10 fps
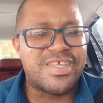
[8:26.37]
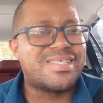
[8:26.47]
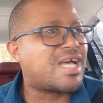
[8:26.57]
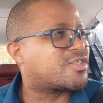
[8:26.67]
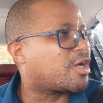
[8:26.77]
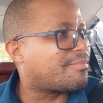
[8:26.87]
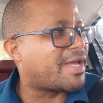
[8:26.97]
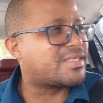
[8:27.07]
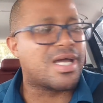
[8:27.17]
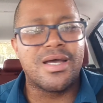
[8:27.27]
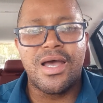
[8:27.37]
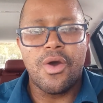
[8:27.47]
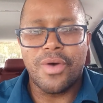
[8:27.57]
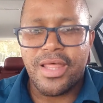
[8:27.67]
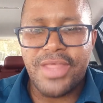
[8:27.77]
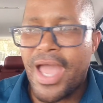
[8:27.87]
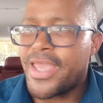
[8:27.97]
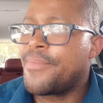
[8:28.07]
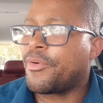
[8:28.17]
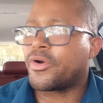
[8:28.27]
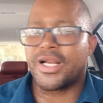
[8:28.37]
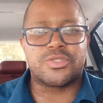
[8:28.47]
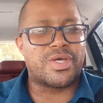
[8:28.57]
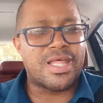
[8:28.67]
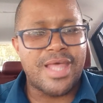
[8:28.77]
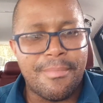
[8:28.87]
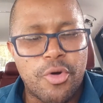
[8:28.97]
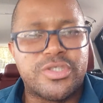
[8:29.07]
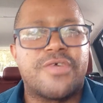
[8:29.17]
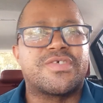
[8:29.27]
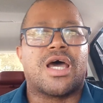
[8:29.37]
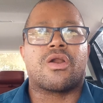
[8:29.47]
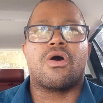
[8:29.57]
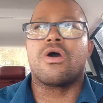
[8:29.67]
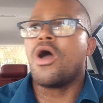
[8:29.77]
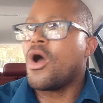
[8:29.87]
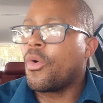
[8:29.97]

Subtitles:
it does not matter whether they are hypocrites, whether their motives are wrong,